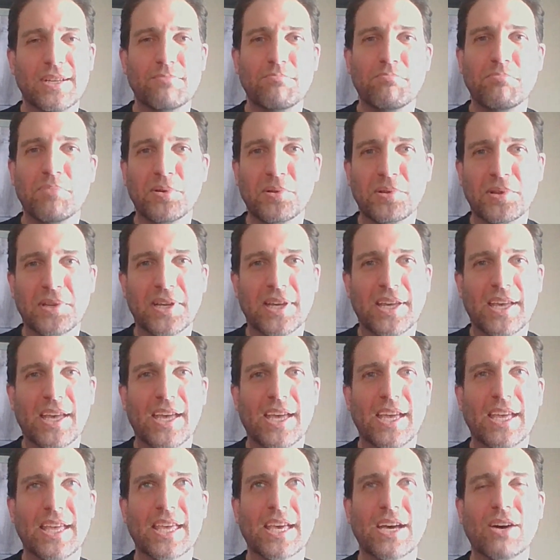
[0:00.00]

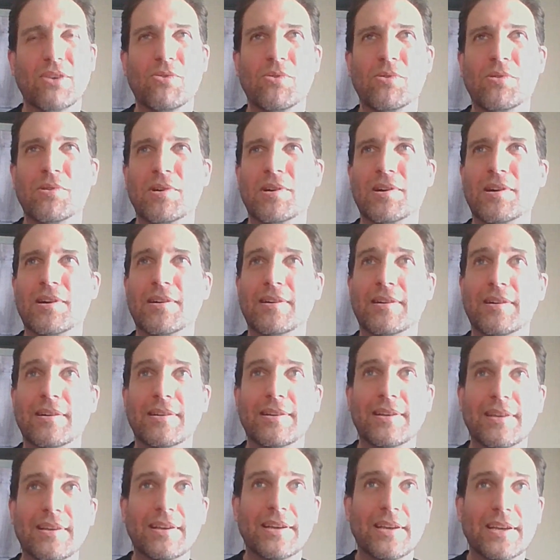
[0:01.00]
bullying or
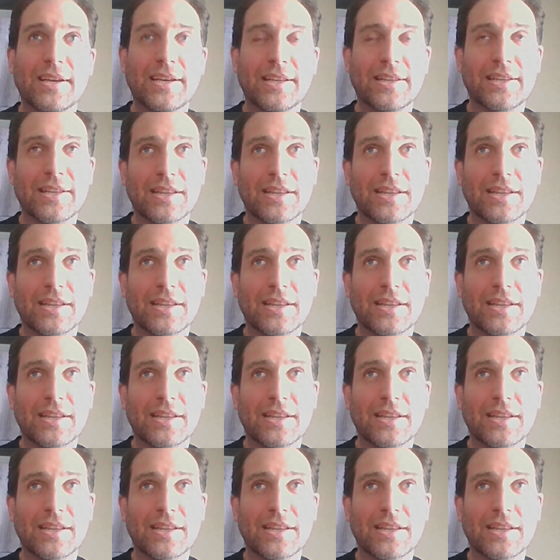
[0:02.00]
in